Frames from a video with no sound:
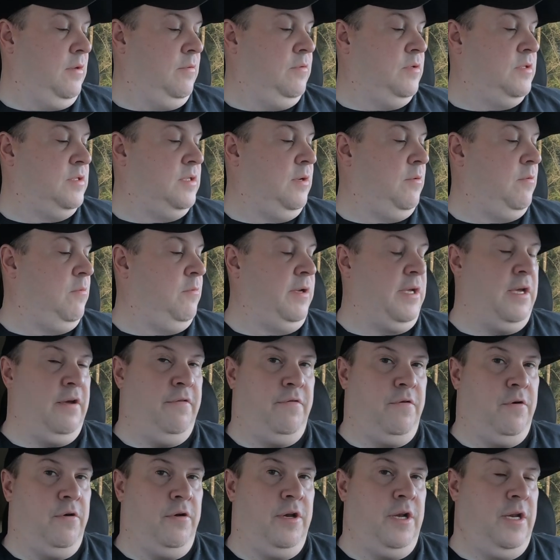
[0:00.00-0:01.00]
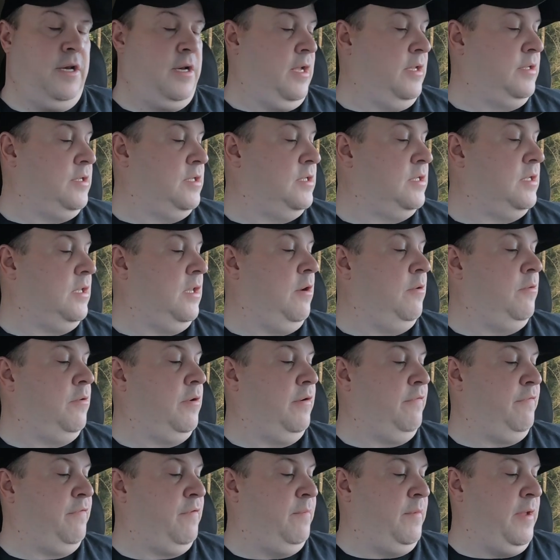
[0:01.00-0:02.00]
We'll see what we get for it, and then I'll just
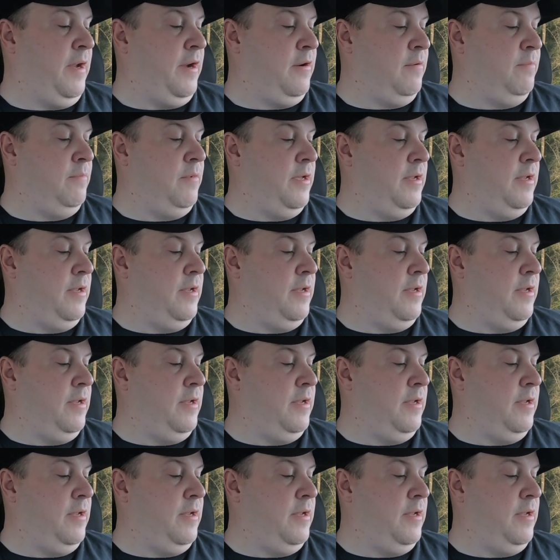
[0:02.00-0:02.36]
lower it from there.